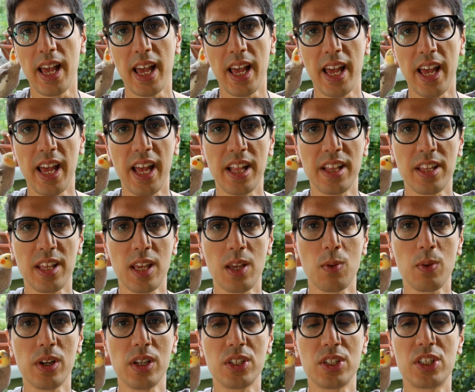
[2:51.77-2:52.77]
and it
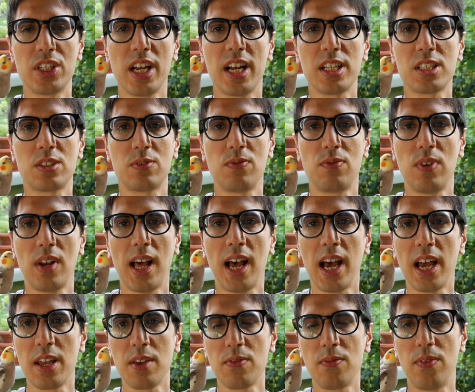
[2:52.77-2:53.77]
will just
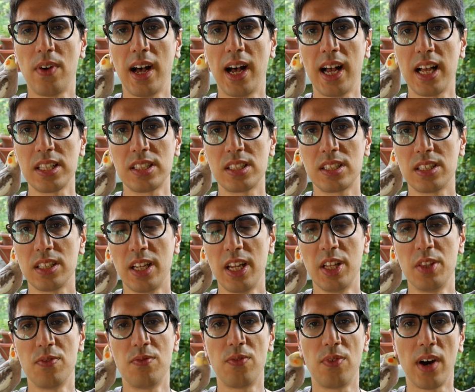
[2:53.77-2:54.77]
fly fast
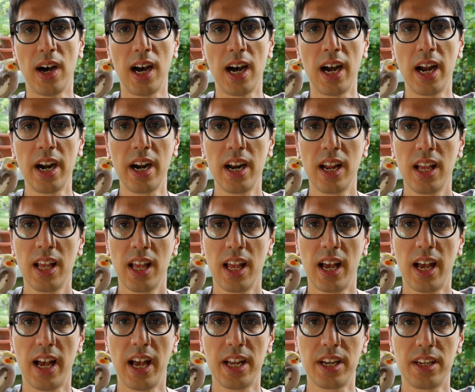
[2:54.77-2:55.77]
and far
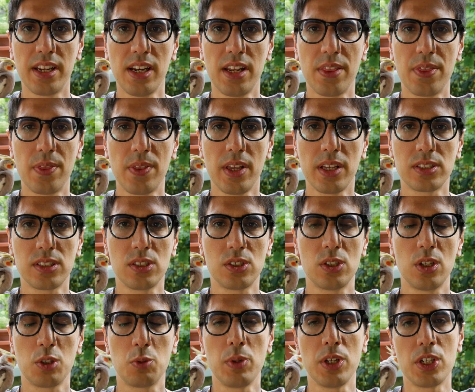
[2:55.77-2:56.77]
until it thinks it's
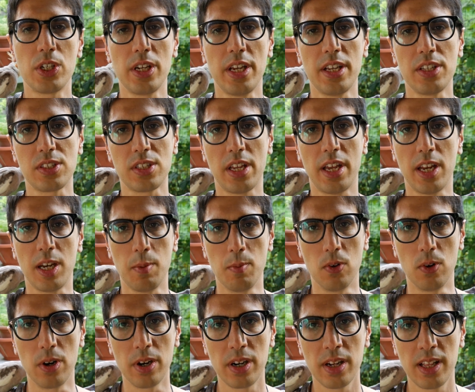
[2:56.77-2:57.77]
not being chased
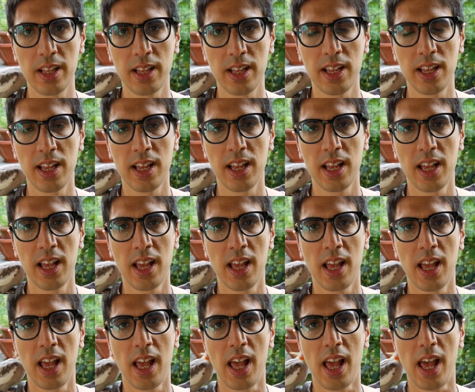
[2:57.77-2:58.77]
anymore.
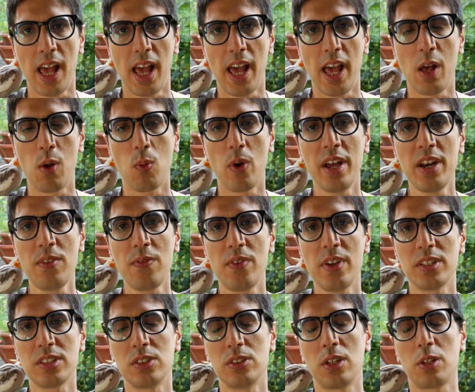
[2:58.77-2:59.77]
And when it
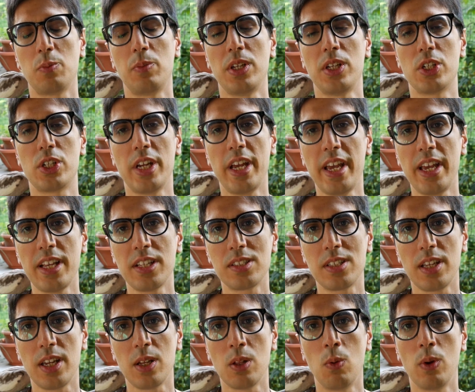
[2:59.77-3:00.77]
feels it's not being
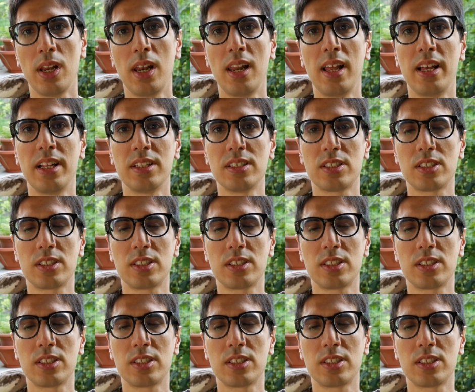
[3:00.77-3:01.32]
chased, it will land